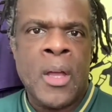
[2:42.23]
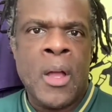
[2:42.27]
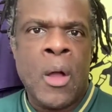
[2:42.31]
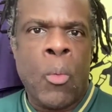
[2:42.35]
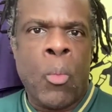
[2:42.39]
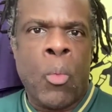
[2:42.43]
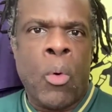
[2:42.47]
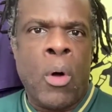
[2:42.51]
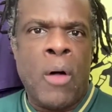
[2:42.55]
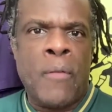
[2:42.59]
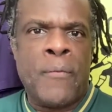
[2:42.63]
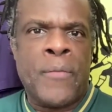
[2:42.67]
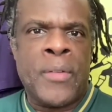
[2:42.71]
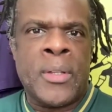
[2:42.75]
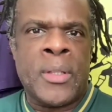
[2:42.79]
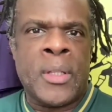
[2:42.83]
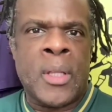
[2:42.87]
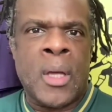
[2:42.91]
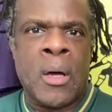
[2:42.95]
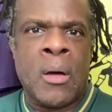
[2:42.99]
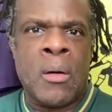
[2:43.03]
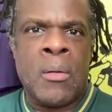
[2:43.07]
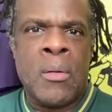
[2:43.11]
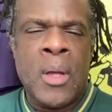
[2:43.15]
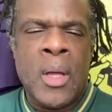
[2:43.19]
Watford,
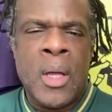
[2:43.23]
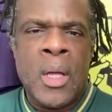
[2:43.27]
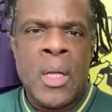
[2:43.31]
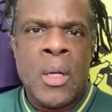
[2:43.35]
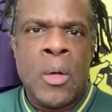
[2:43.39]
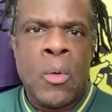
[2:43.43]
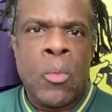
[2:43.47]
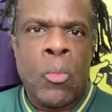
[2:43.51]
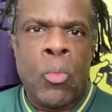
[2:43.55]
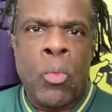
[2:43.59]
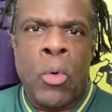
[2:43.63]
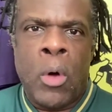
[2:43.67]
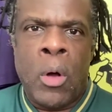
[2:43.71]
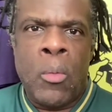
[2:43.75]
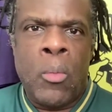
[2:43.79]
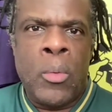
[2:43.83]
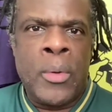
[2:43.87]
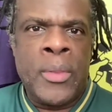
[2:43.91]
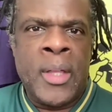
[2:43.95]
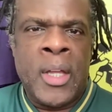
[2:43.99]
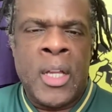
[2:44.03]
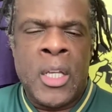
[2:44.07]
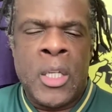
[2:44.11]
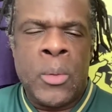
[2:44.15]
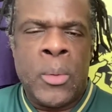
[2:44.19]
though, what were
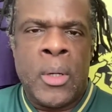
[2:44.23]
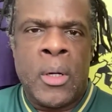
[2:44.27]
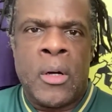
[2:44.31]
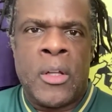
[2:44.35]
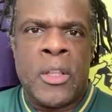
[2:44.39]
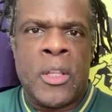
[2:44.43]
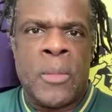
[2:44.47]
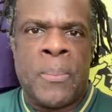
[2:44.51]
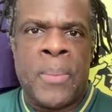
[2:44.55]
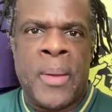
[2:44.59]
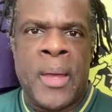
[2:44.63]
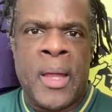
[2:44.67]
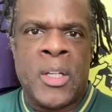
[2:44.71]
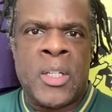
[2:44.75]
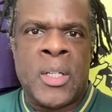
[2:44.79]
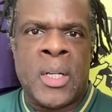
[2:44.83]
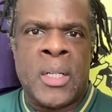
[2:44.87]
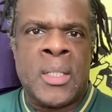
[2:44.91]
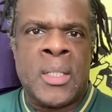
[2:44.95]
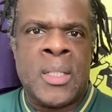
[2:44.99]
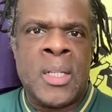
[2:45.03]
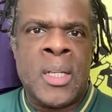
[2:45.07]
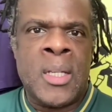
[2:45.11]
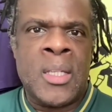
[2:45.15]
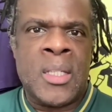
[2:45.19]
they doing on the pitch? I
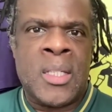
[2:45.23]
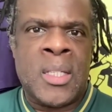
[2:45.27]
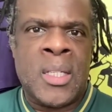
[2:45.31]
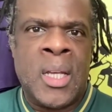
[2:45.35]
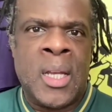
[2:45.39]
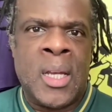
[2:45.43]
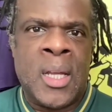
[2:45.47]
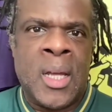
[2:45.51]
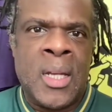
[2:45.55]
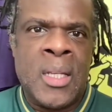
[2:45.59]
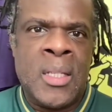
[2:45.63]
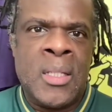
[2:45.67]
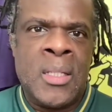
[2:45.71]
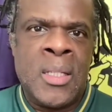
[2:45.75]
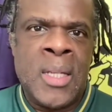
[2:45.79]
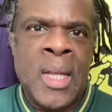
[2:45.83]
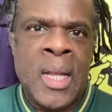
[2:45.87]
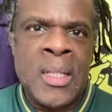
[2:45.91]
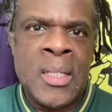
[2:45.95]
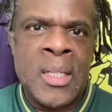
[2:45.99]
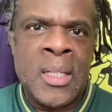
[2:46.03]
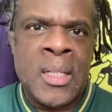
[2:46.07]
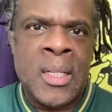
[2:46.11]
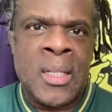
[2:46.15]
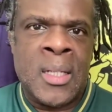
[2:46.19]
didn't see an
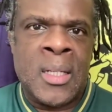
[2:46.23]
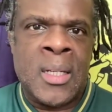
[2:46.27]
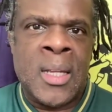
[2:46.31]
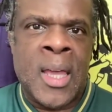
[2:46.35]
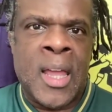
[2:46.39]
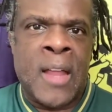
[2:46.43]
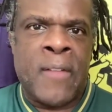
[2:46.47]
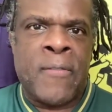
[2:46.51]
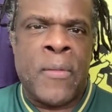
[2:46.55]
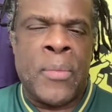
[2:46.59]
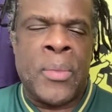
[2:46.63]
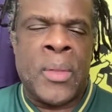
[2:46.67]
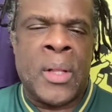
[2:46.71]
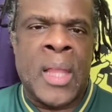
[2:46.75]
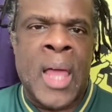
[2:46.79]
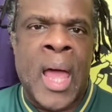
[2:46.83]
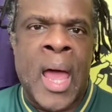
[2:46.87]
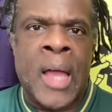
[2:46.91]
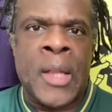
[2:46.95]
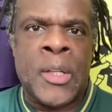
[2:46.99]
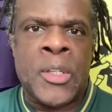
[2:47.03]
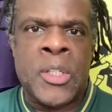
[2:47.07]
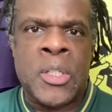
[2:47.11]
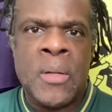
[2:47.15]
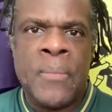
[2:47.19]
identity today from the
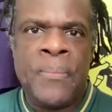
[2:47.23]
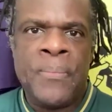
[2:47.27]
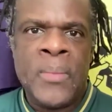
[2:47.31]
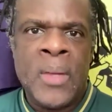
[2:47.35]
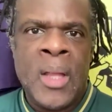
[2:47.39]
lads.